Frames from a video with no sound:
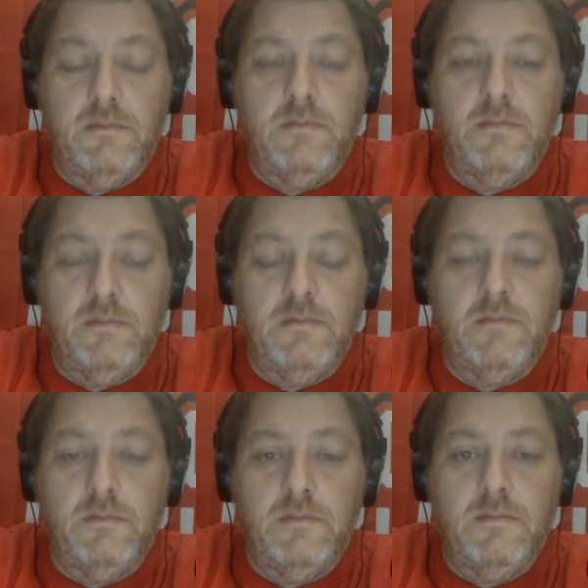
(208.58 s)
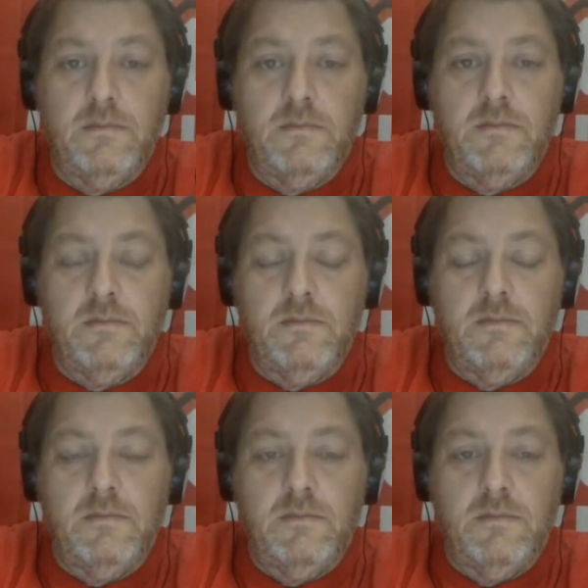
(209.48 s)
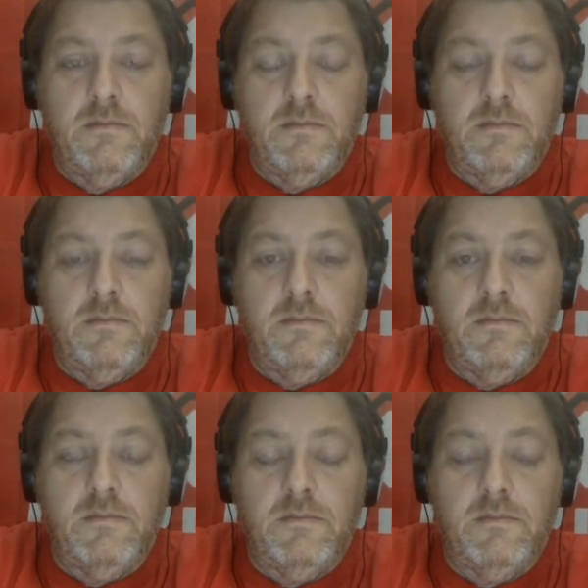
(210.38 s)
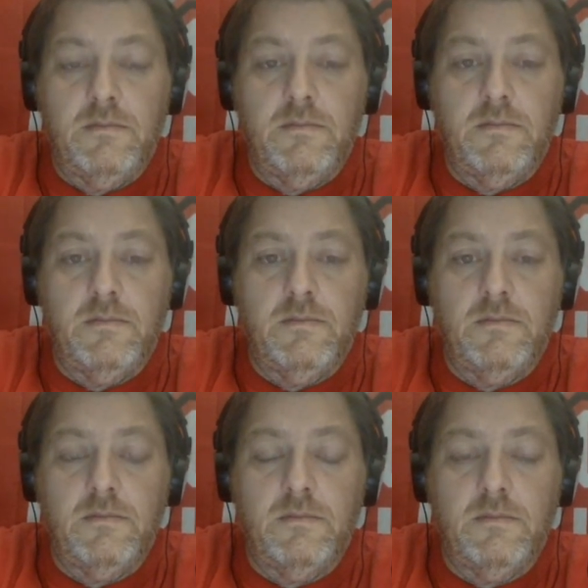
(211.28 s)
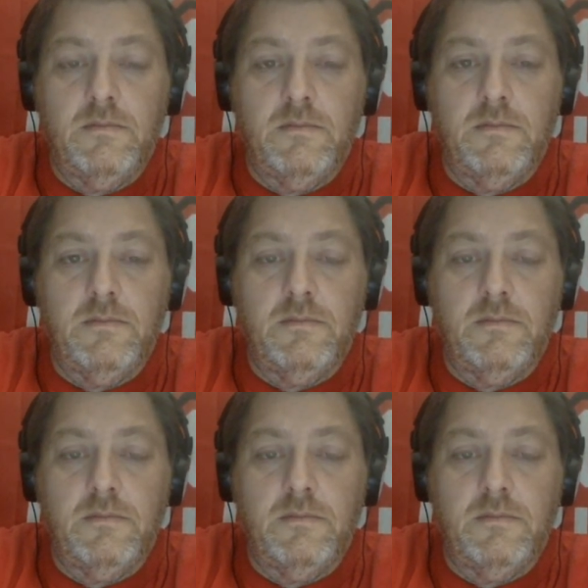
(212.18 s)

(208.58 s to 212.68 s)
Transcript: The person shown says nothing.